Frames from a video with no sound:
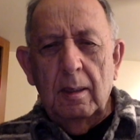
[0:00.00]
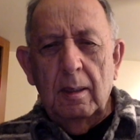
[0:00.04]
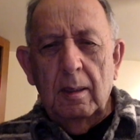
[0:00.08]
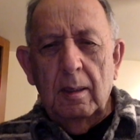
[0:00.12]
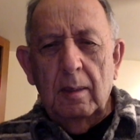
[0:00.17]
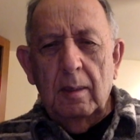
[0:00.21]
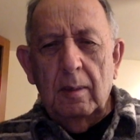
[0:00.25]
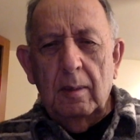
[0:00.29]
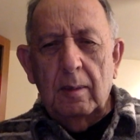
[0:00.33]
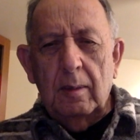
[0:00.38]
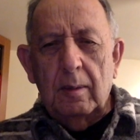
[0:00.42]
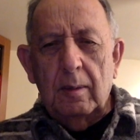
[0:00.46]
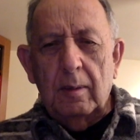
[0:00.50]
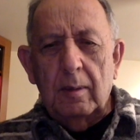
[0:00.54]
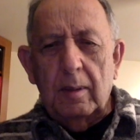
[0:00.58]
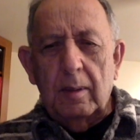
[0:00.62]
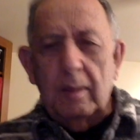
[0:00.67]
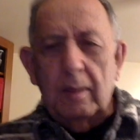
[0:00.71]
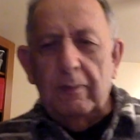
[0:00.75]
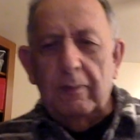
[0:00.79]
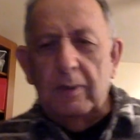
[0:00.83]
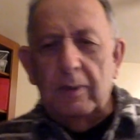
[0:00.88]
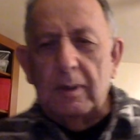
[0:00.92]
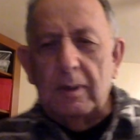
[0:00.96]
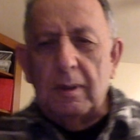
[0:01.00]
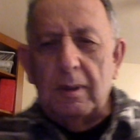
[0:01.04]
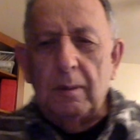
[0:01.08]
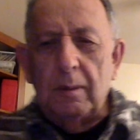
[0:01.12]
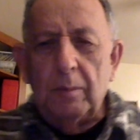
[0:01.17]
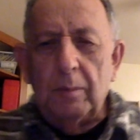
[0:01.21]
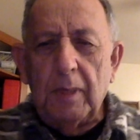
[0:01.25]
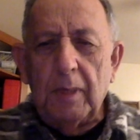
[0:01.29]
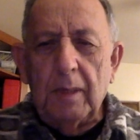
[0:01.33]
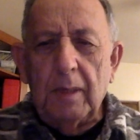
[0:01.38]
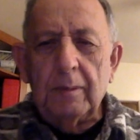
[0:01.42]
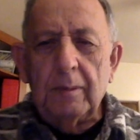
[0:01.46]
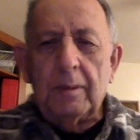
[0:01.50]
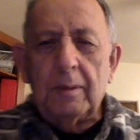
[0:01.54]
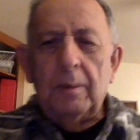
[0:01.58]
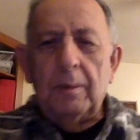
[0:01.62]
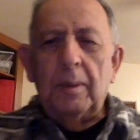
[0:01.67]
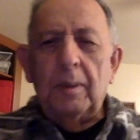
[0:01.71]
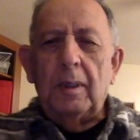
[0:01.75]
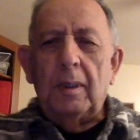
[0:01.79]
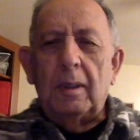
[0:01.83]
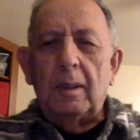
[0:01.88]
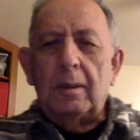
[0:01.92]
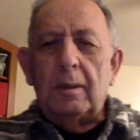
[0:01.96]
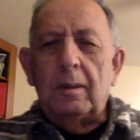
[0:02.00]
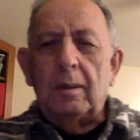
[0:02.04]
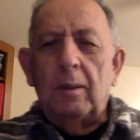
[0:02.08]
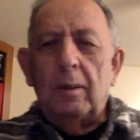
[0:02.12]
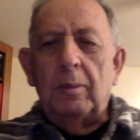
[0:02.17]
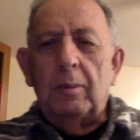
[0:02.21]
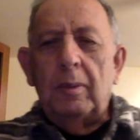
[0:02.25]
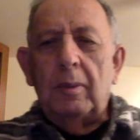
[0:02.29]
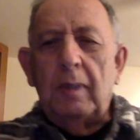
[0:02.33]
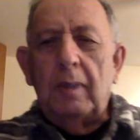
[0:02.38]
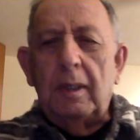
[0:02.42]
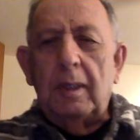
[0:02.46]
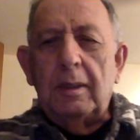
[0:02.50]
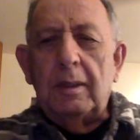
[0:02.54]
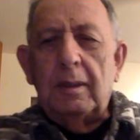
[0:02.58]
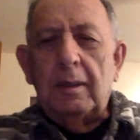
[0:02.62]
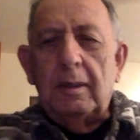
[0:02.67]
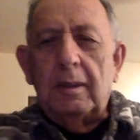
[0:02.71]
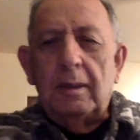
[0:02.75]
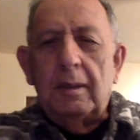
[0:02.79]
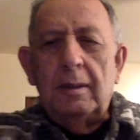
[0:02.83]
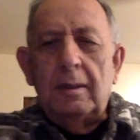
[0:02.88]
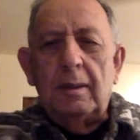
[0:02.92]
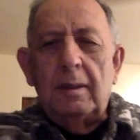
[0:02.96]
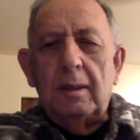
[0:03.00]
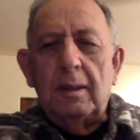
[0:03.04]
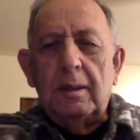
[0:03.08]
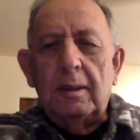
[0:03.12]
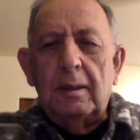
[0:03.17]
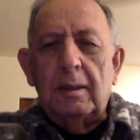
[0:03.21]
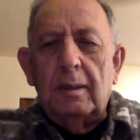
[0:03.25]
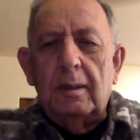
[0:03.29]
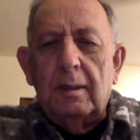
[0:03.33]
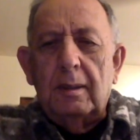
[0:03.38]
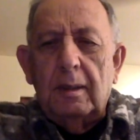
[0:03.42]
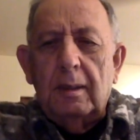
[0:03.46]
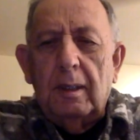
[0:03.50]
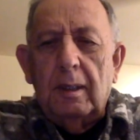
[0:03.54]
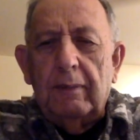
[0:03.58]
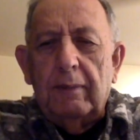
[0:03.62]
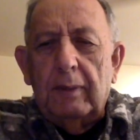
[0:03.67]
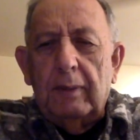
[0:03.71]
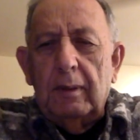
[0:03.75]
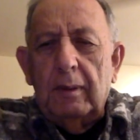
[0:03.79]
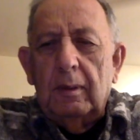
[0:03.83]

When Craig visited Malmstrom in October 1967